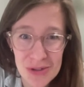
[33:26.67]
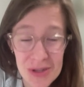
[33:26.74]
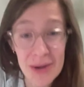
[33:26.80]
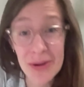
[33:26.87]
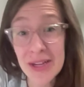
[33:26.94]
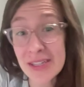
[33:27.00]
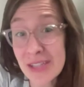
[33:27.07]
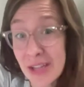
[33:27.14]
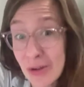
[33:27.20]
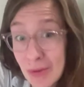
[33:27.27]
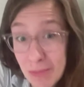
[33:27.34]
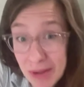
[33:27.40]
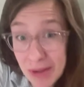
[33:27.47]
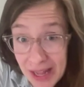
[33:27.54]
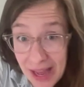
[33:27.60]
So I can tell you
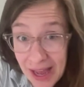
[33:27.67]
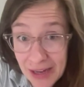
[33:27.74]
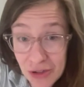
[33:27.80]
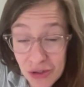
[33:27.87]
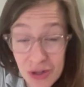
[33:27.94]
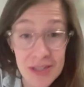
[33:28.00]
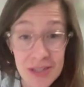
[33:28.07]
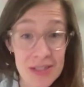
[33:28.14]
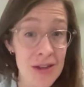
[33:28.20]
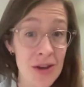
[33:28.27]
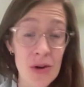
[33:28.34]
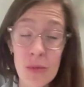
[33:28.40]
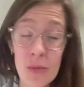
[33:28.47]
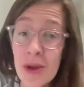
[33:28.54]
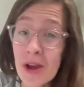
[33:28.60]
in pediatrics,
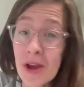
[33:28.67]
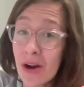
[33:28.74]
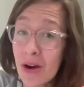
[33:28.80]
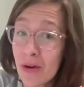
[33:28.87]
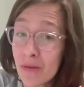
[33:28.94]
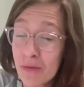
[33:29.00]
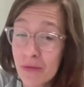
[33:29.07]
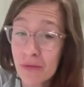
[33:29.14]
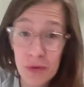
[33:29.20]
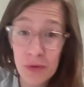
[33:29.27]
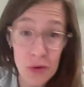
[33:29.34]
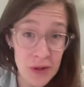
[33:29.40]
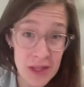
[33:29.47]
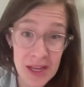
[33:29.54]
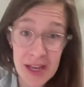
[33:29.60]
we are
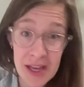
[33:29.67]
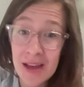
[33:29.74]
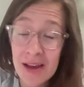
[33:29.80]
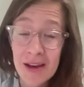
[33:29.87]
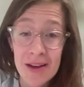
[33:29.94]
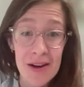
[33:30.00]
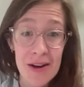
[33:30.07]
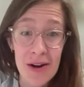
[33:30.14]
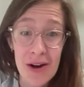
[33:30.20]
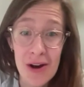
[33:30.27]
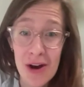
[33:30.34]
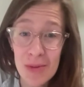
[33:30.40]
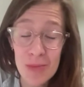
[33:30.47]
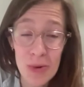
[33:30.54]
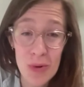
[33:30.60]
fully
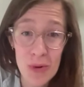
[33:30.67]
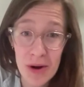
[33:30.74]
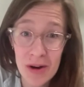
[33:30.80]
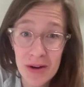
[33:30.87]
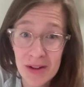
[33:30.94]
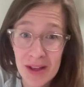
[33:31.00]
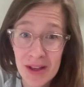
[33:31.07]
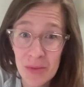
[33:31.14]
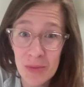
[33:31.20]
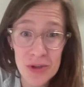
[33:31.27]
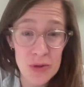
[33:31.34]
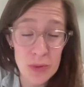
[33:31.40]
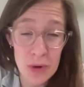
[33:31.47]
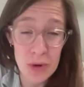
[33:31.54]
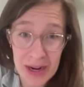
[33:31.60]
on board and we
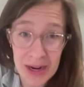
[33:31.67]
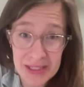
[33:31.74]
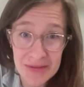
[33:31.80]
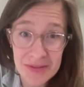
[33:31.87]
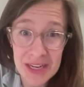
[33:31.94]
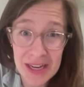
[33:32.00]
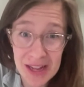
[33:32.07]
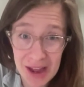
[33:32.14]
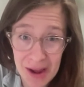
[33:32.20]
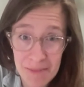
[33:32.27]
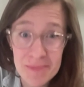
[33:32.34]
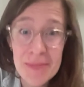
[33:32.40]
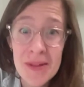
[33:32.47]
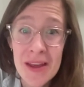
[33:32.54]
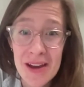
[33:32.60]
do proactive TDM.